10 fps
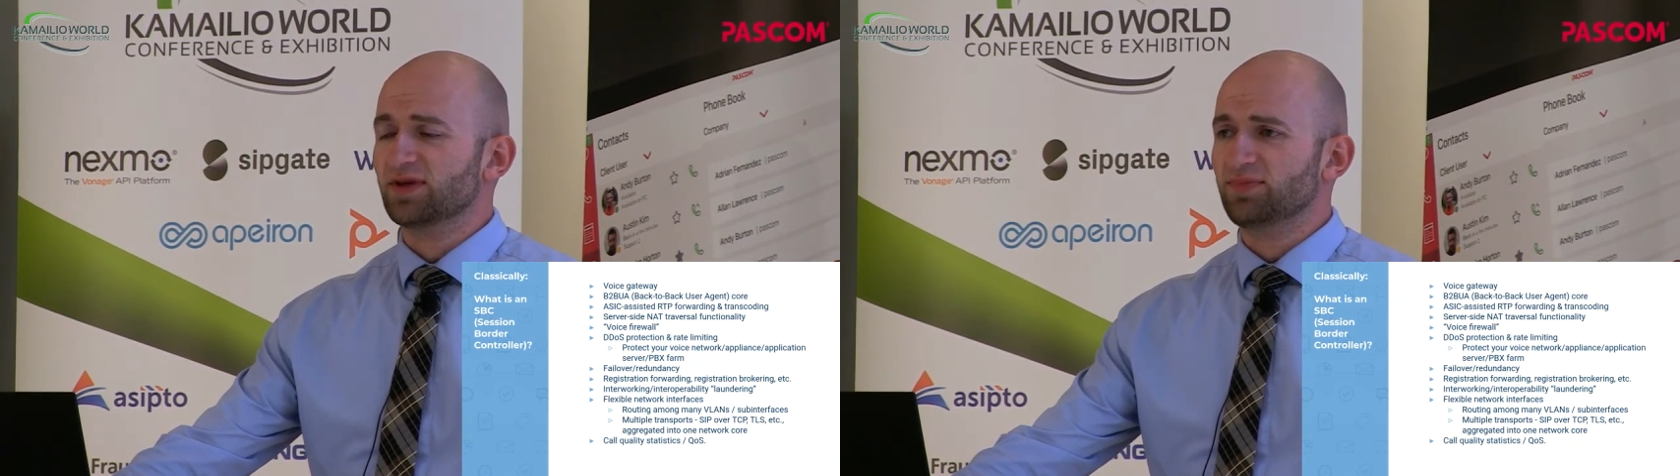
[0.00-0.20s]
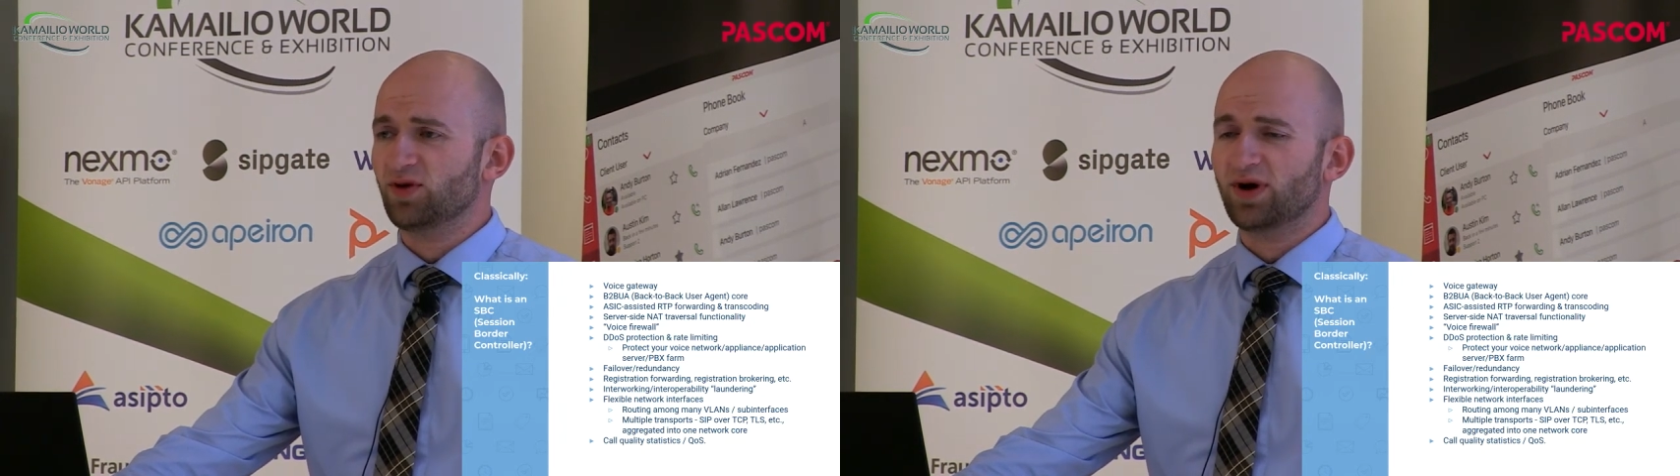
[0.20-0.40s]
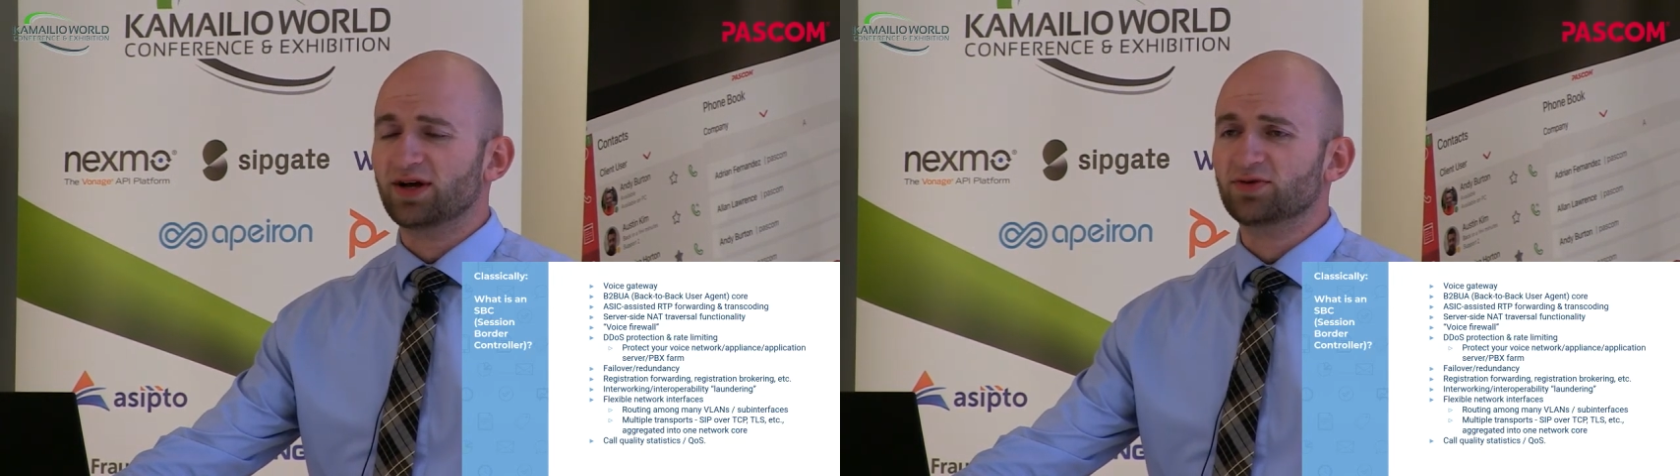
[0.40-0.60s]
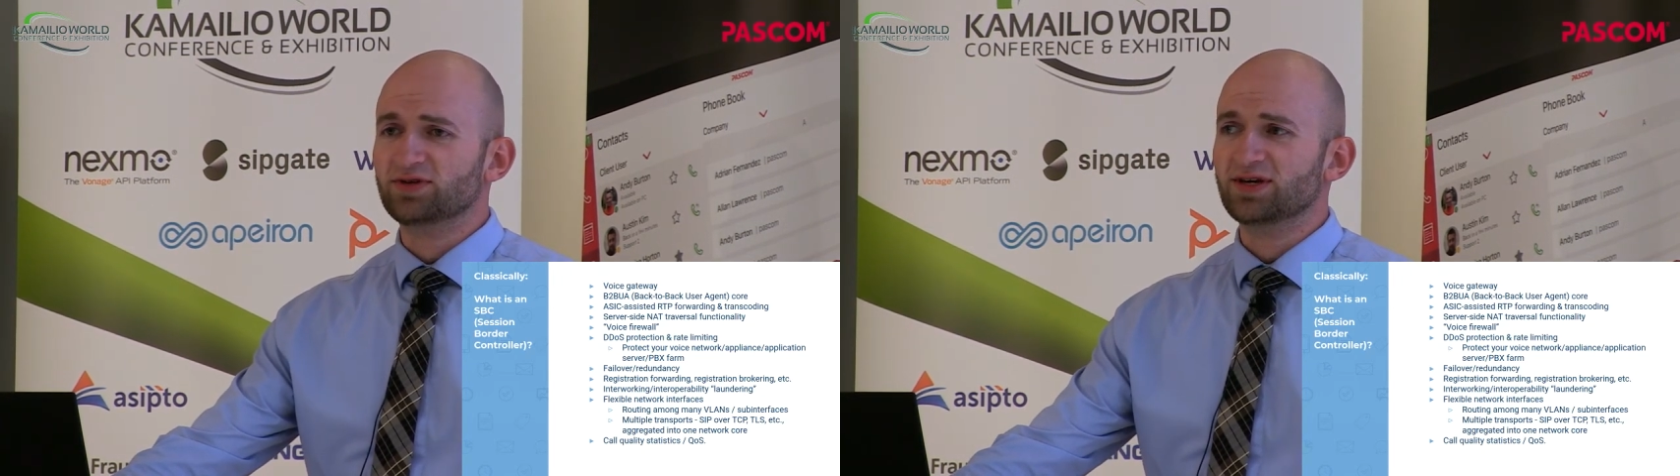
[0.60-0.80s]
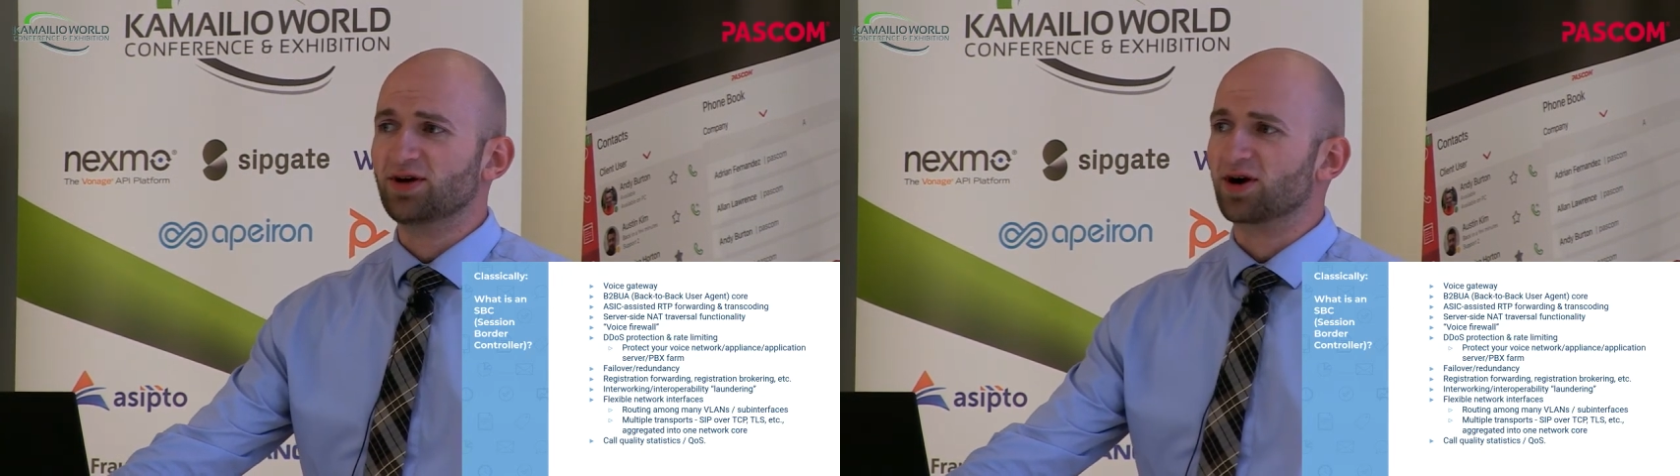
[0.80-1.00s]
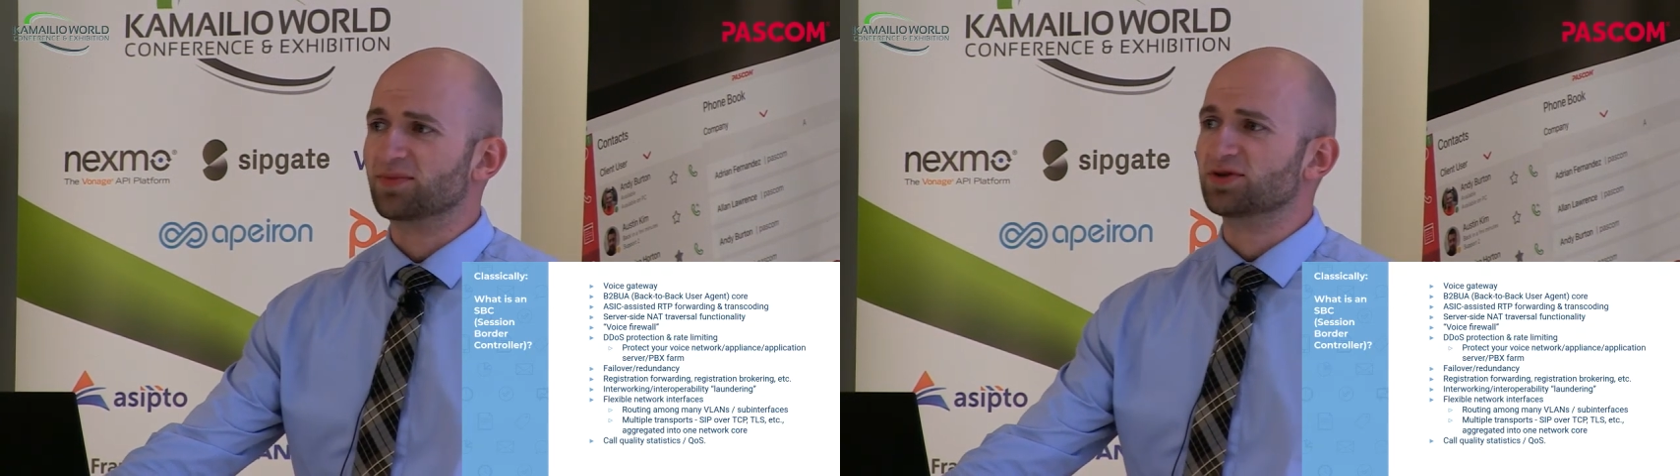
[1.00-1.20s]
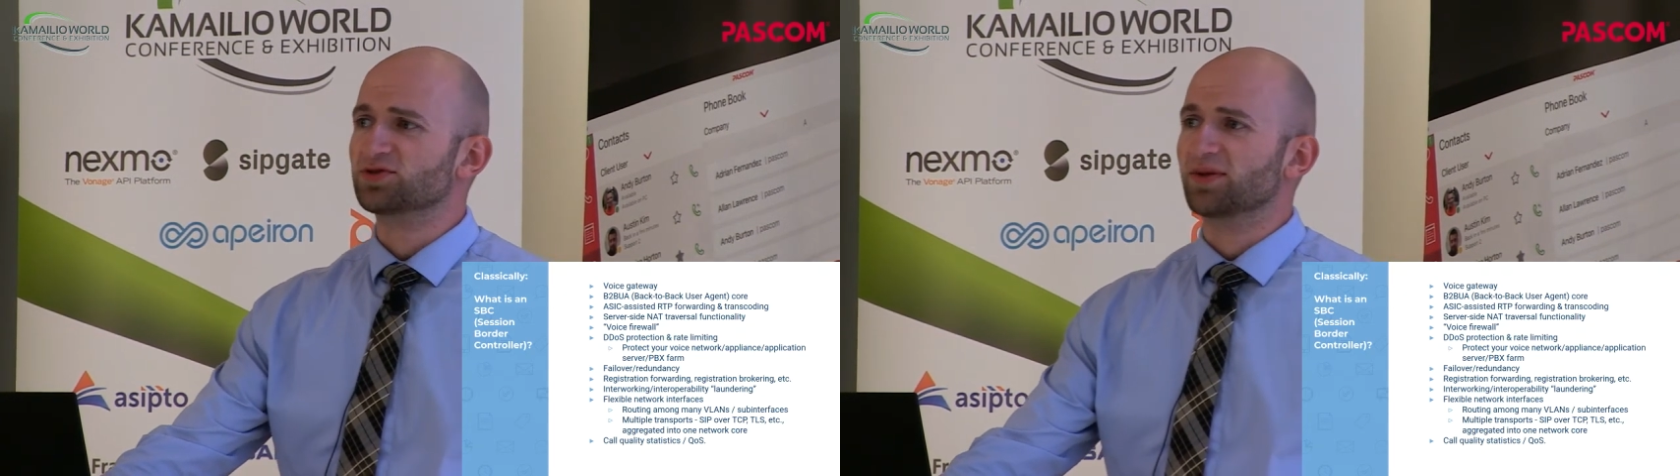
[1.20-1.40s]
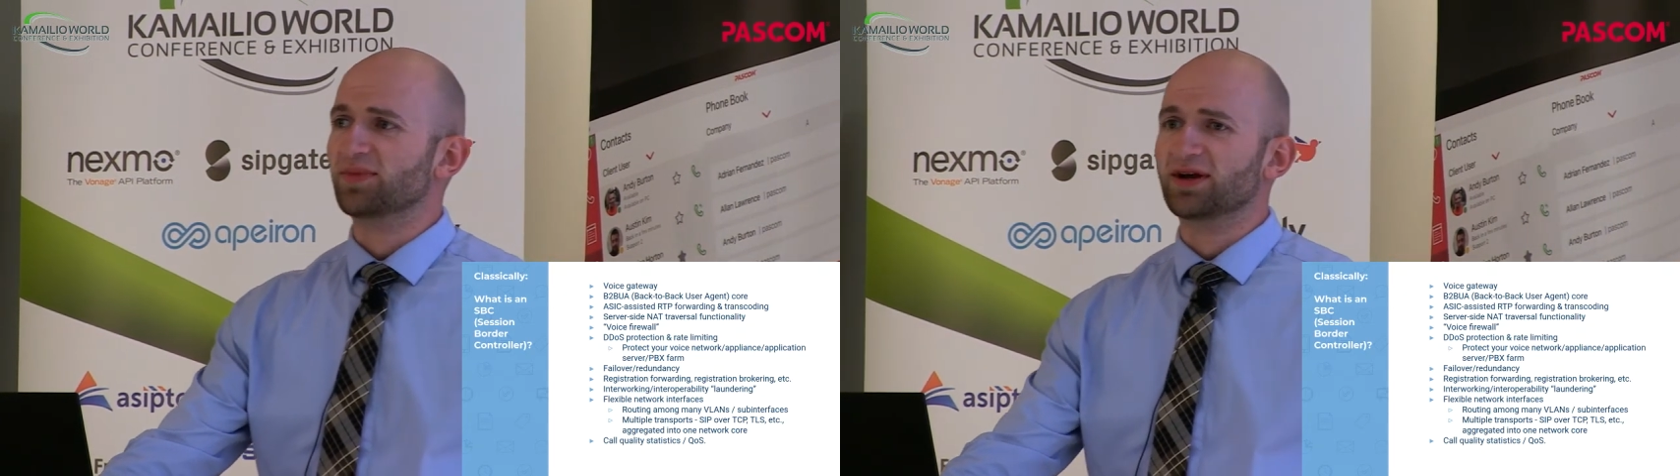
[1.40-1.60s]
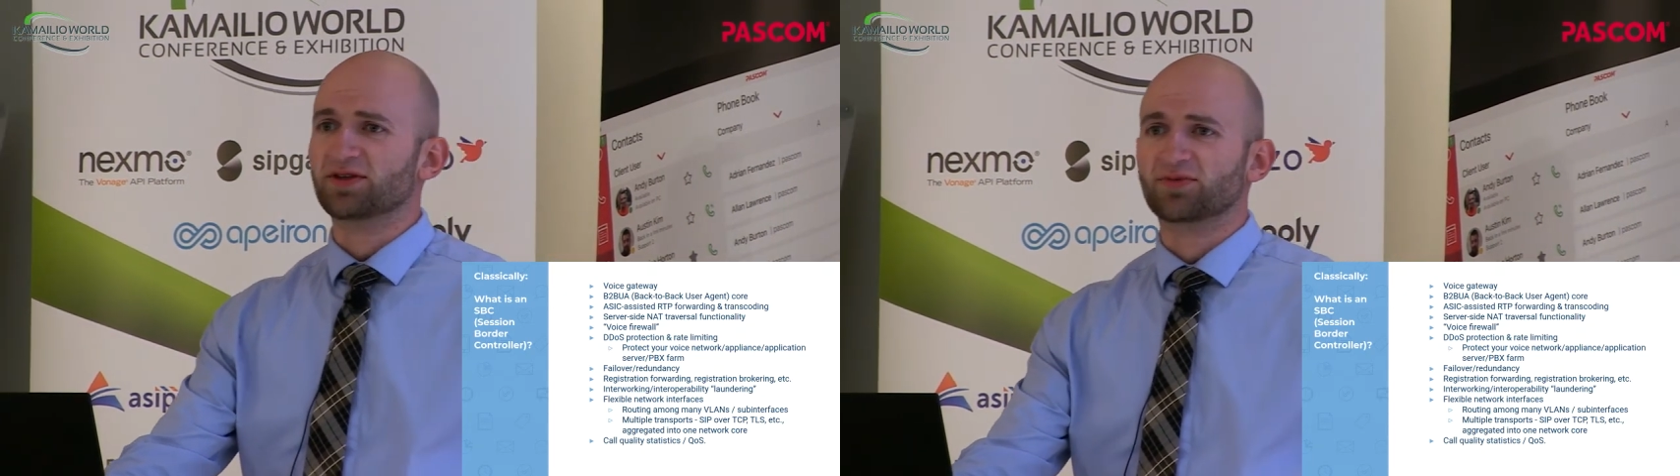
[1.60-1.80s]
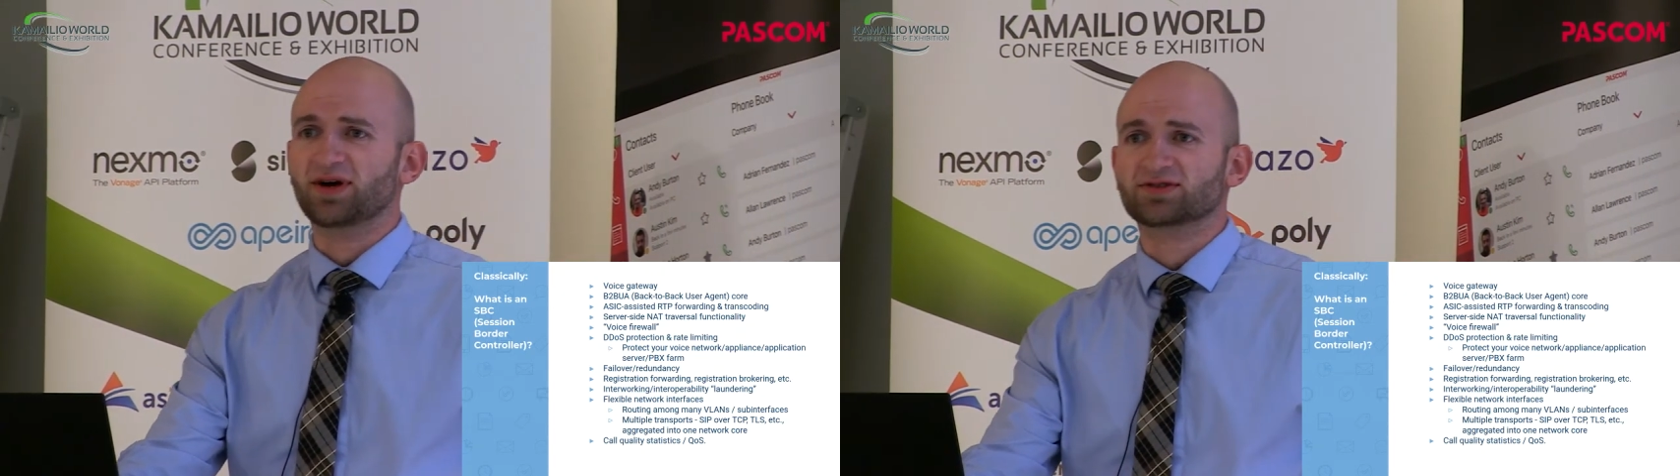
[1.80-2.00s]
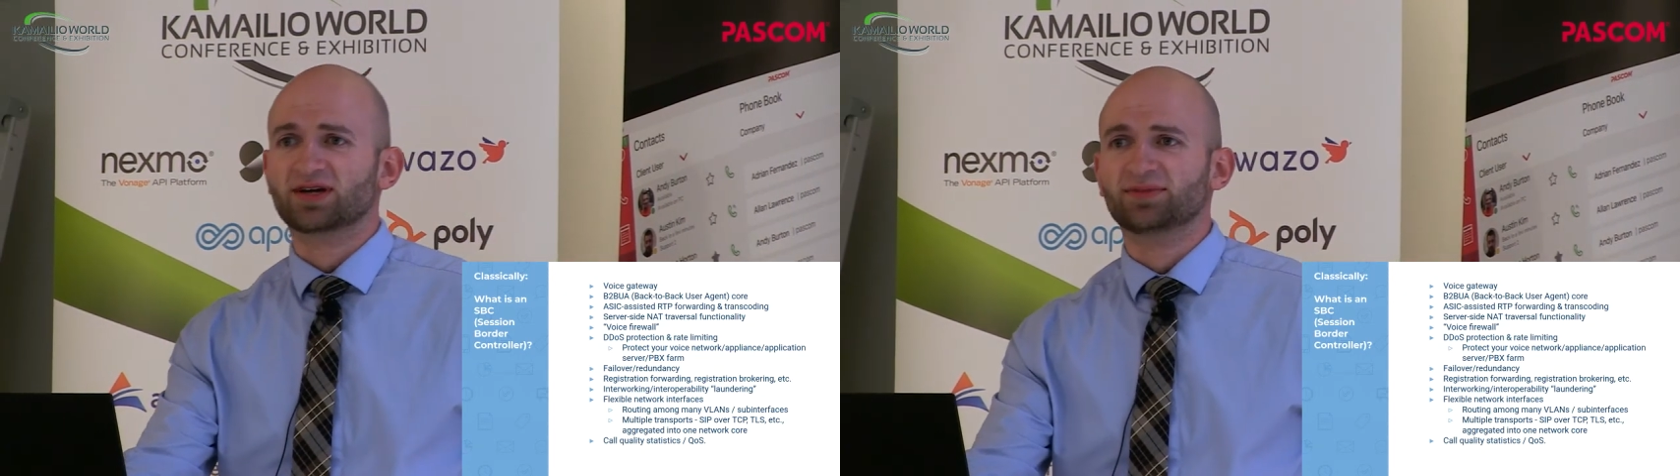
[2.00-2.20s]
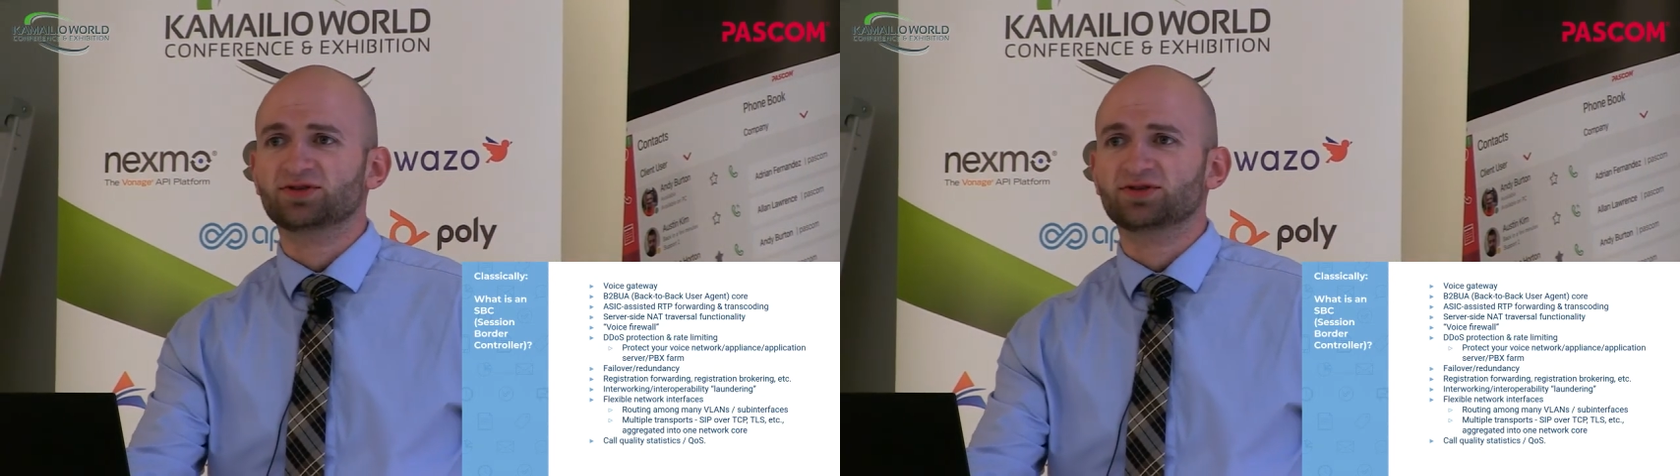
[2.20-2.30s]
BYOD garbage that might otherwise come